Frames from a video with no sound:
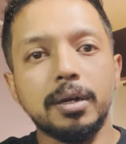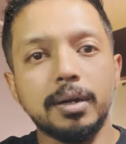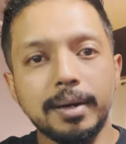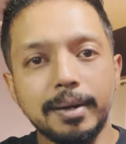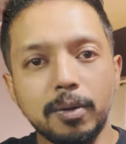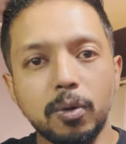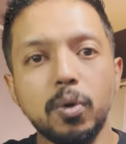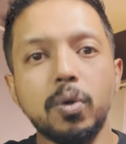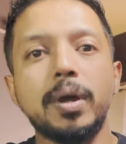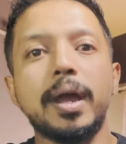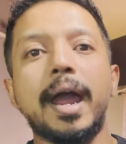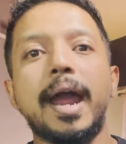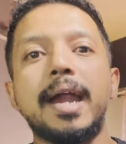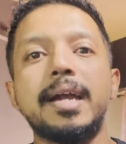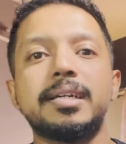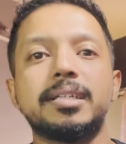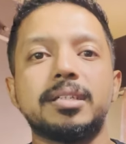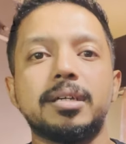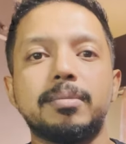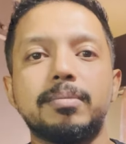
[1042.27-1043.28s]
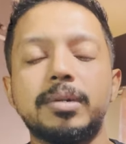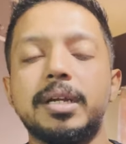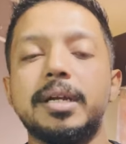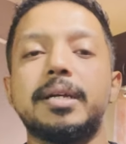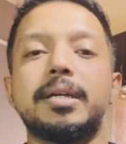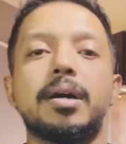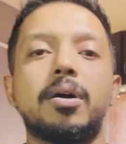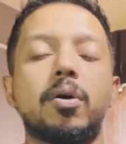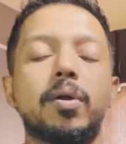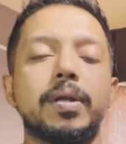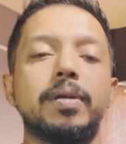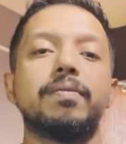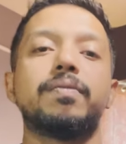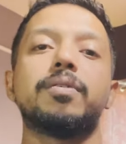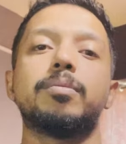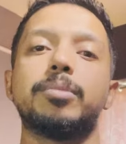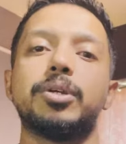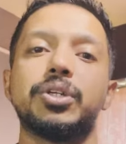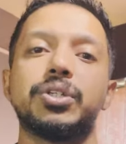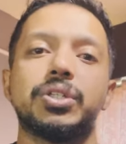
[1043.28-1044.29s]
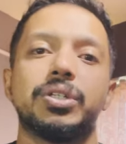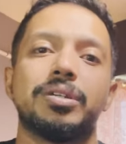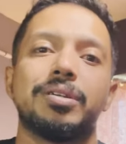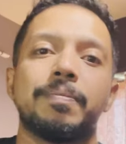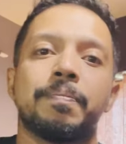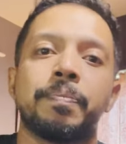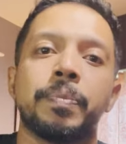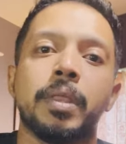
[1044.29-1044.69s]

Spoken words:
look at some data or information